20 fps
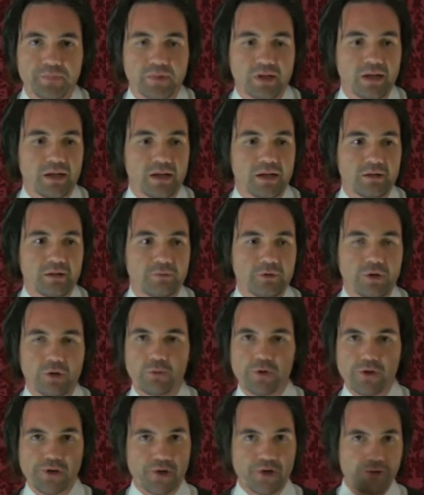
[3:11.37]
Um, you know,
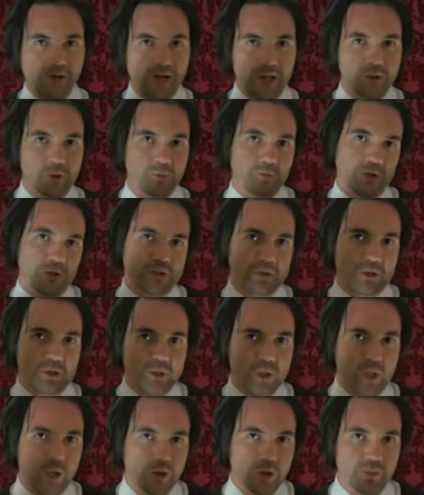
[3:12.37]
when you go out there, when you start
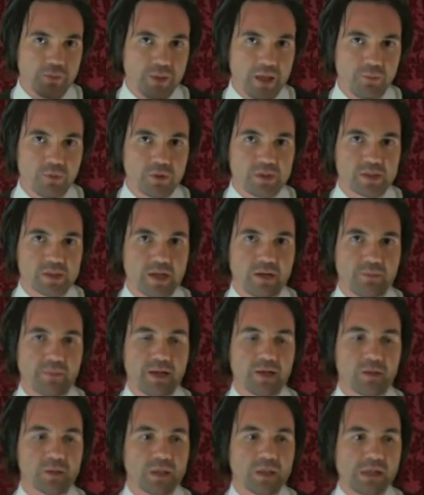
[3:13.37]
talking to people, it's not
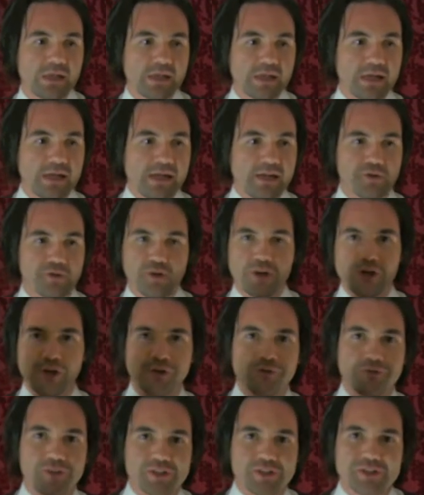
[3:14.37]
about uh, trying to
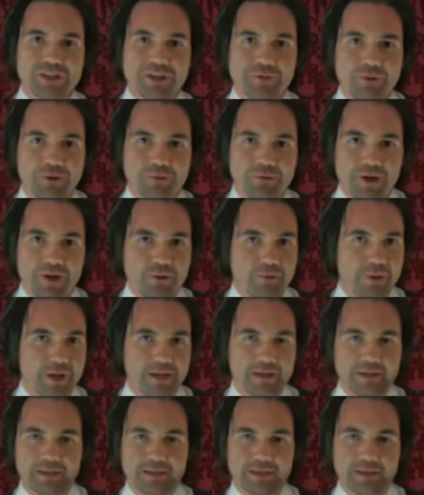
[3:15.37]
convince anyone right away.